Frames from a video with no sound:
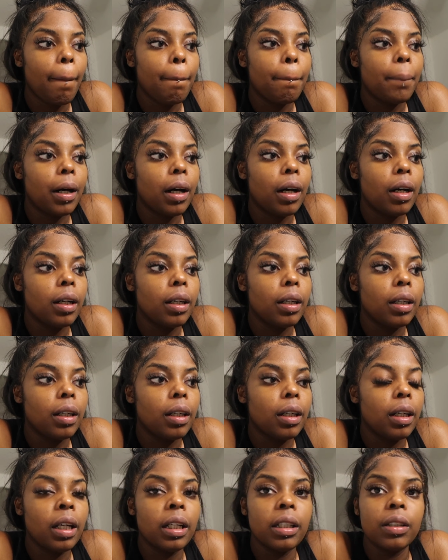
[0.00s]
But
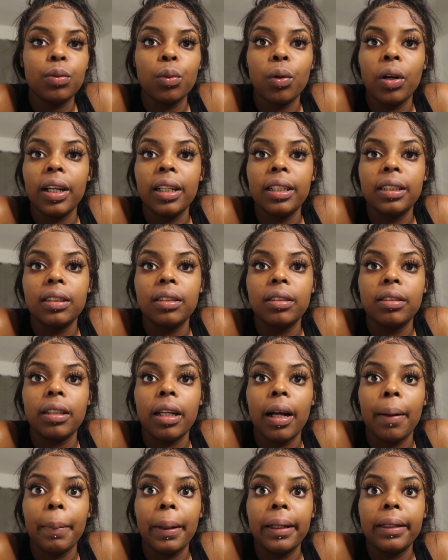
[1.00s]
it is what it is, you
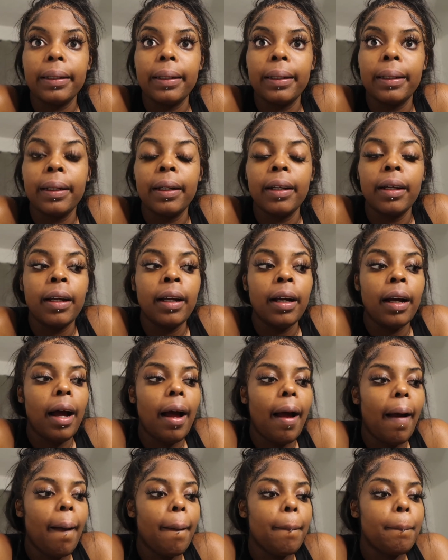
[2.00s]
know what
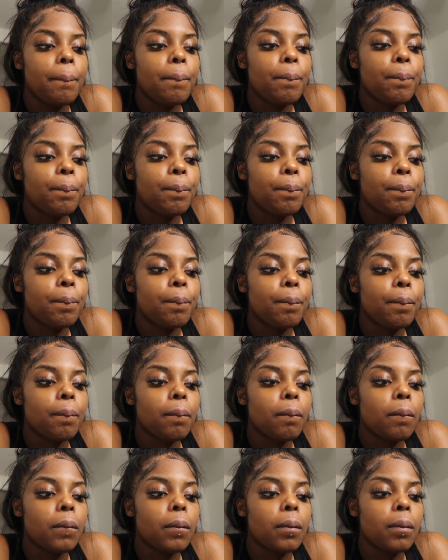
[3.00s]
I mean?
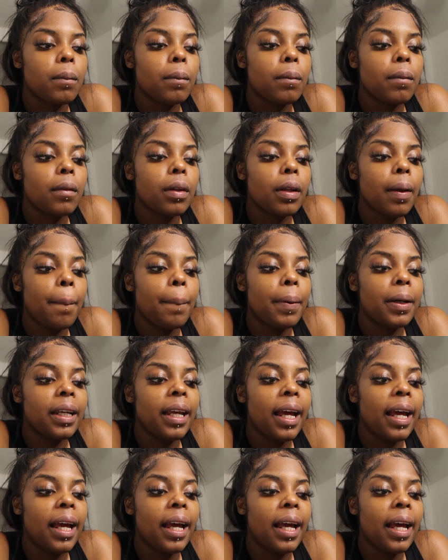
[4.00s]
But